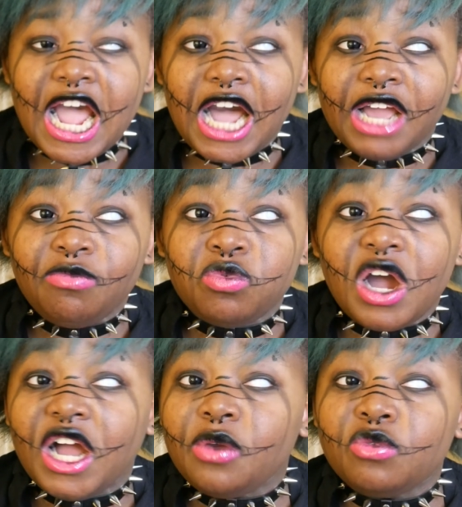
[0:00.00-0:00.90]

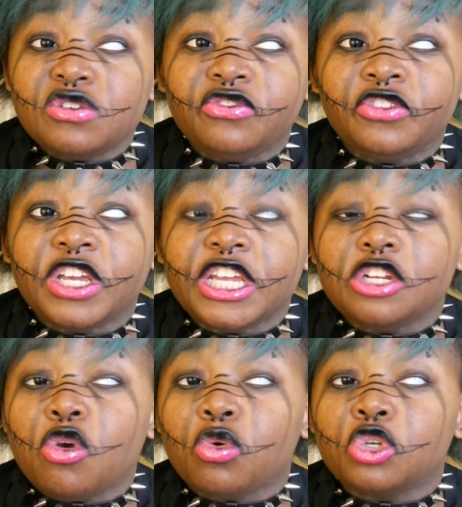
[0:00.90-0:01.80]
I would
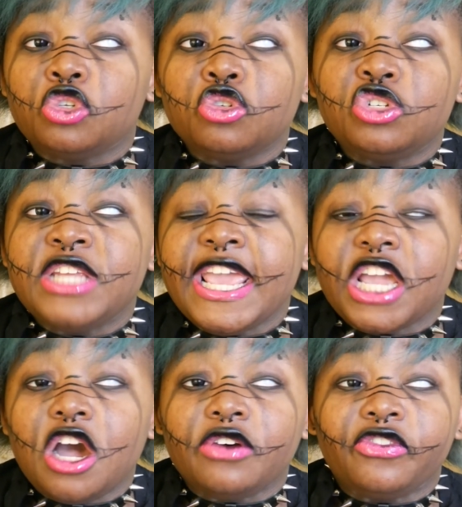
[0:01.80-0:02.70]
fucking take
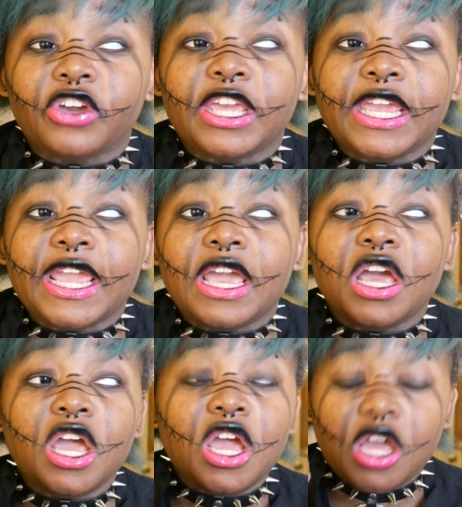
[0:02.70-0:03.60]
a fucking,
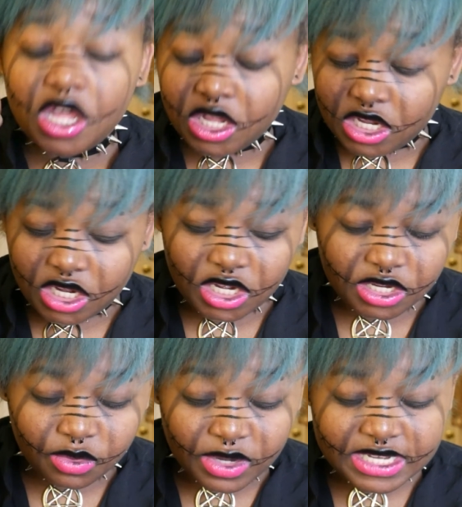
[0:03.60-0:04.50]

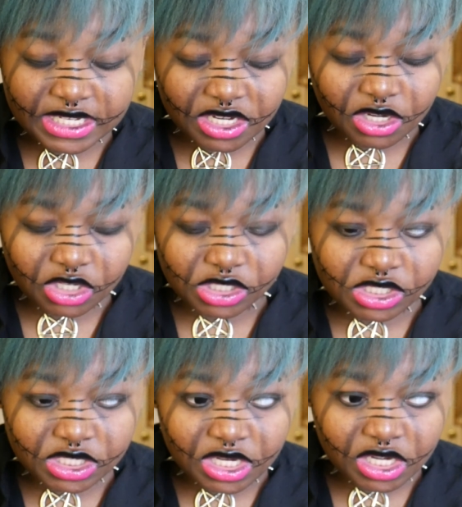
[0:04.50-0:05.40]
what is it
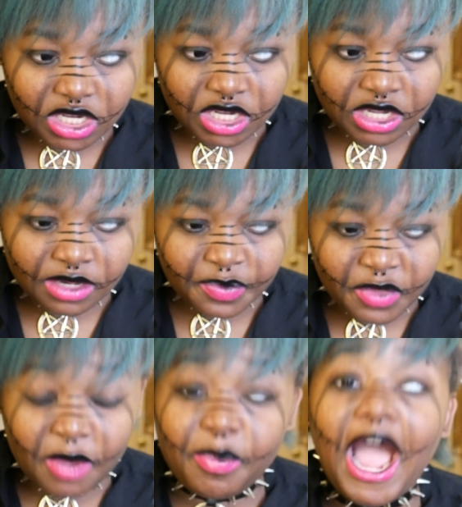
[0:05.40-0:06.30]
called?
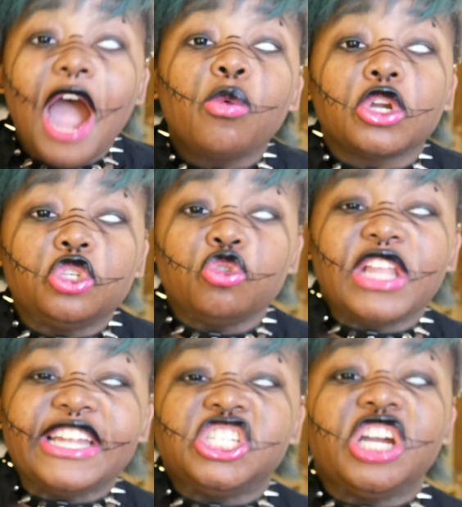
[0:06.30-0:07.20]
A power tool
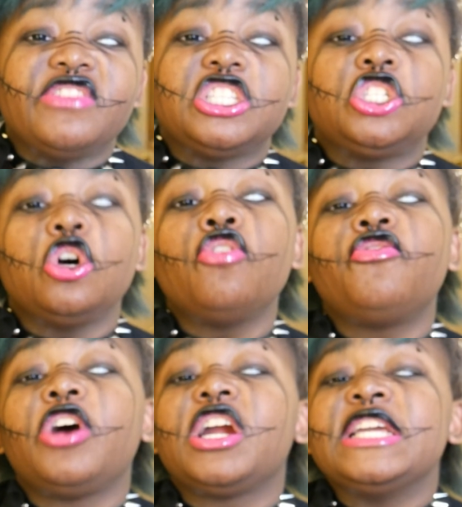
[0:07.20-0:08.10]
and shove it so
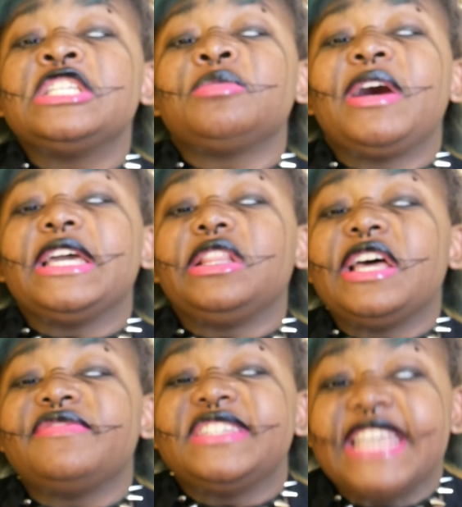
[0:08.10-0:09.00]
far into my
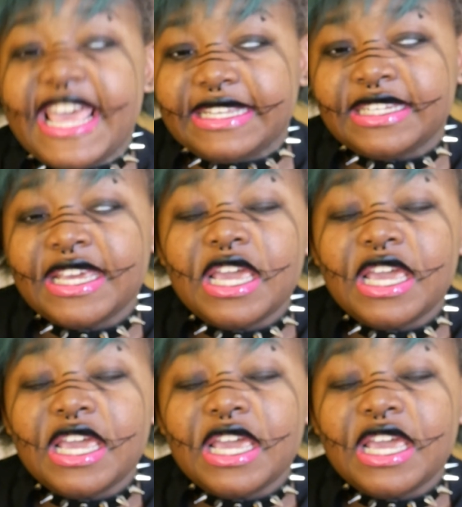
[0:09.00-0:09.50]
left tit,